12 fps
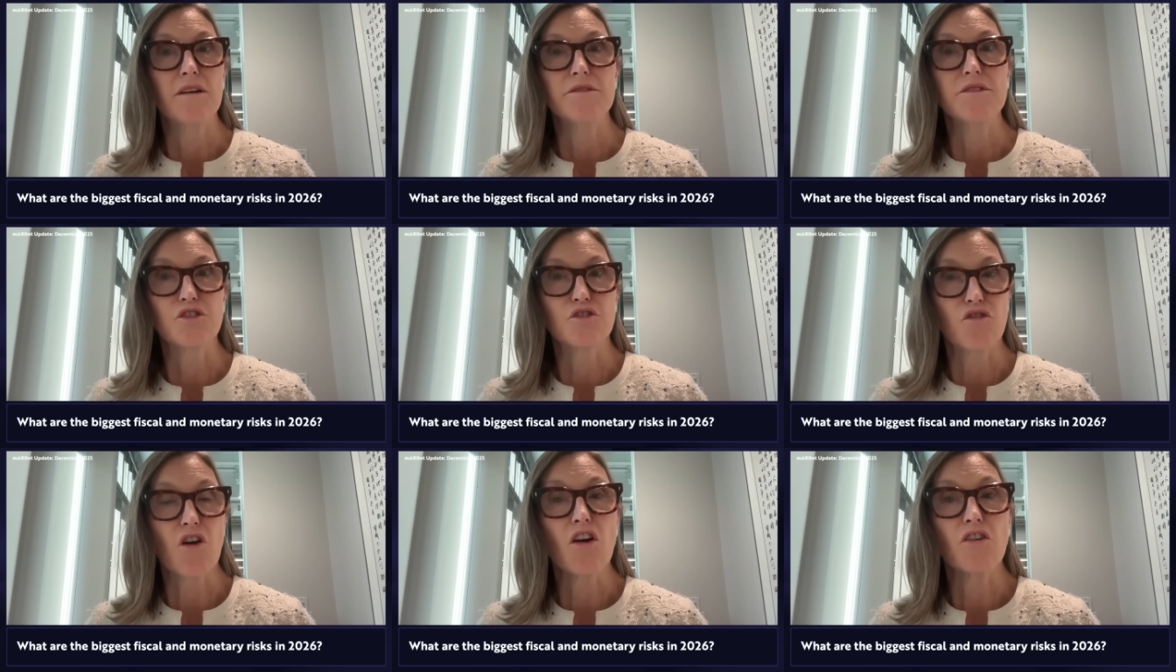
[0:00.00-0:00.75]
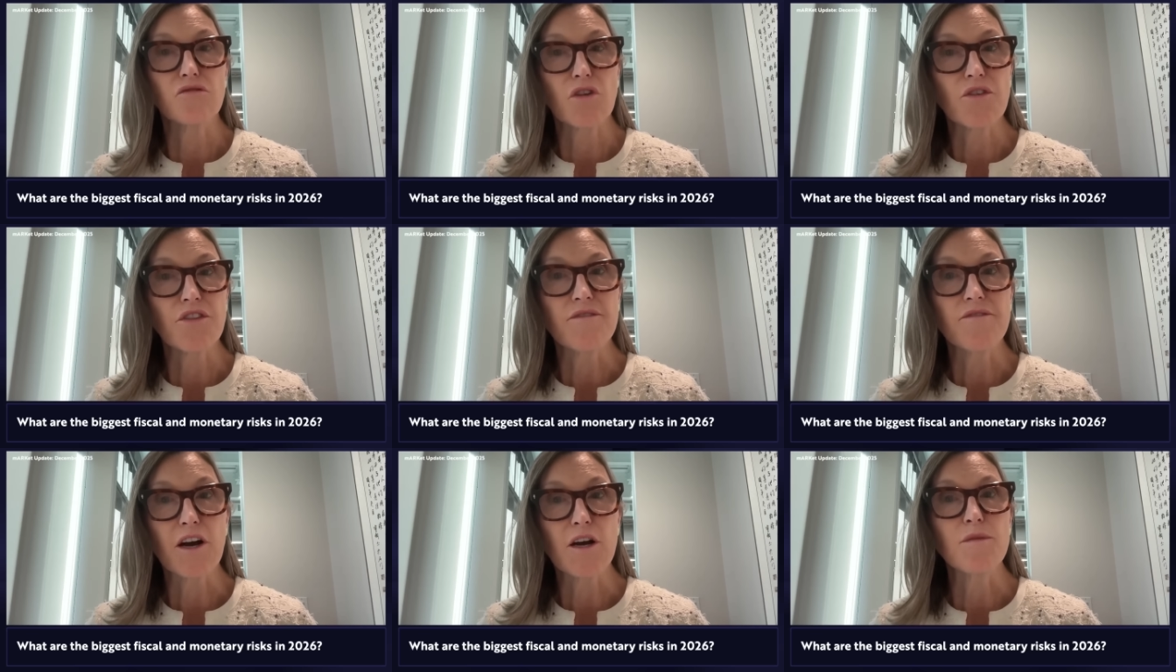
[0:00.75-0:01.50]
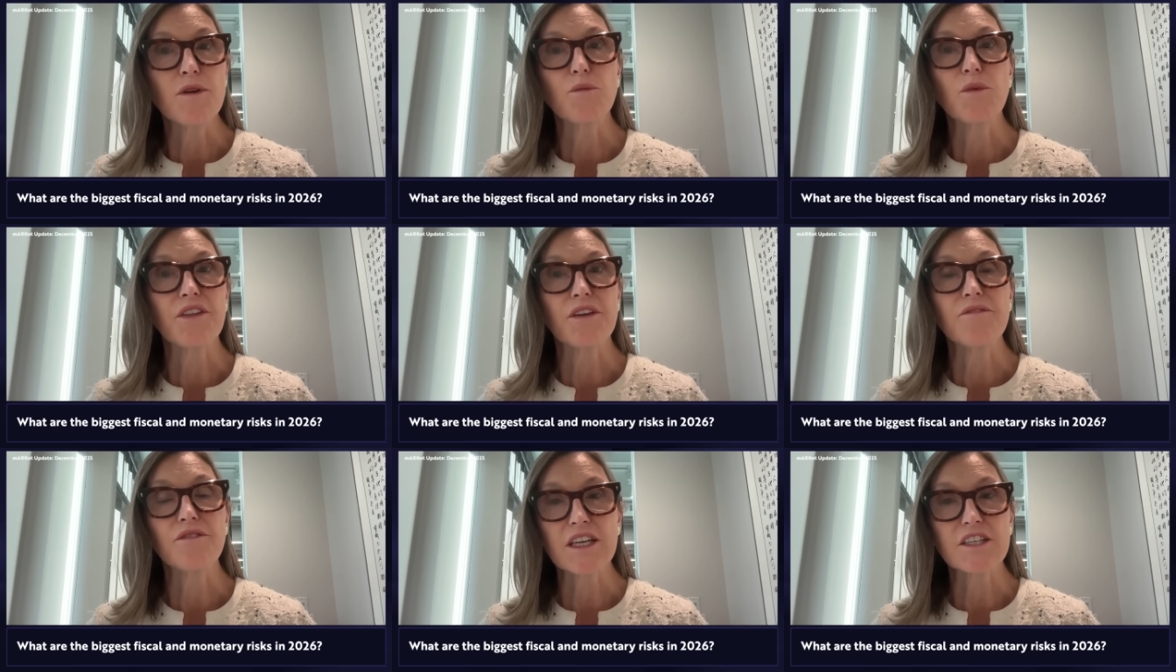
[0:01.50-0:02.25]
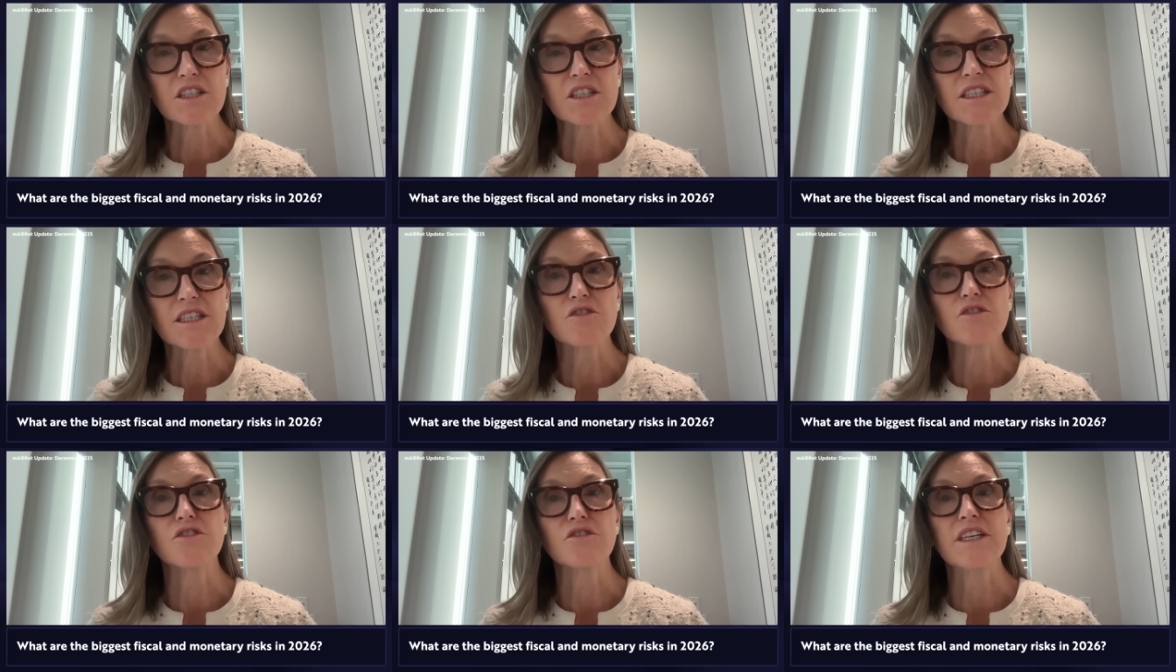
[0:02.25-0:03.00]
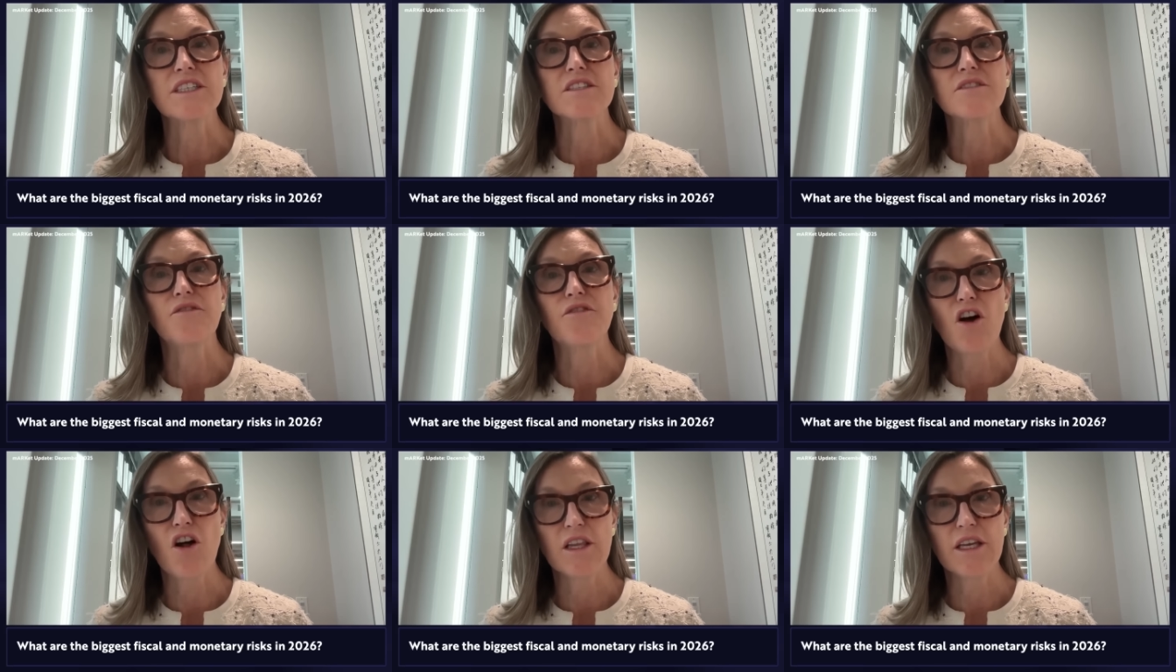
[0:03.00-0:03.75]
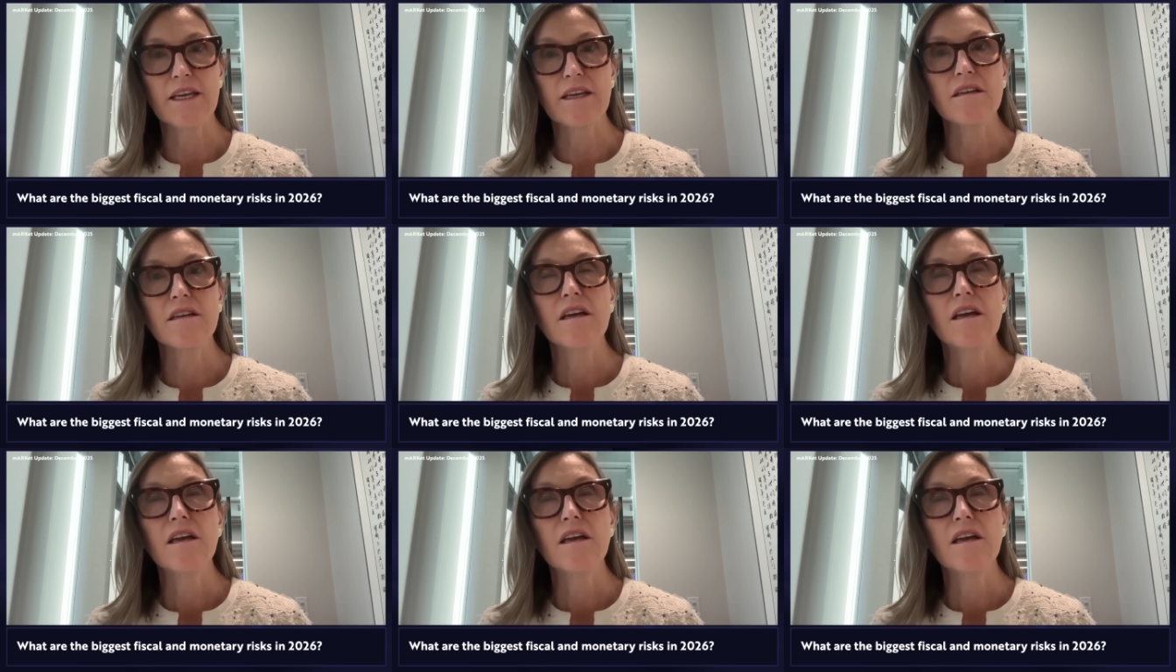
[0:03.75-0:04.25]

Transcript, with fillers: strong growth environment with inflation and interest rates falling,